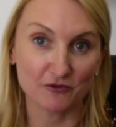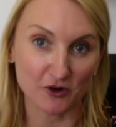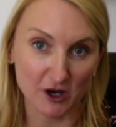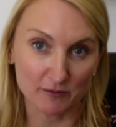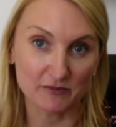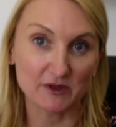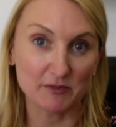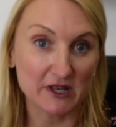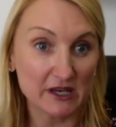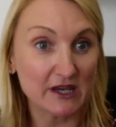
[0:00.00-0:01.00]
from the
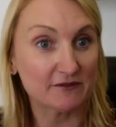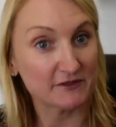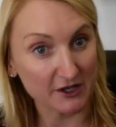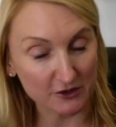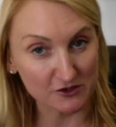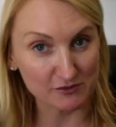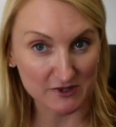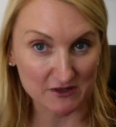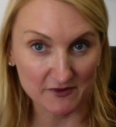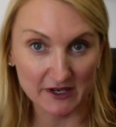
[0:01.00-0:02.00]
PDF that goes
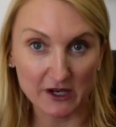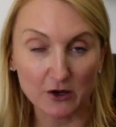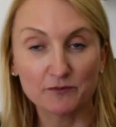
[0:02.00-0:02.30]
with the video.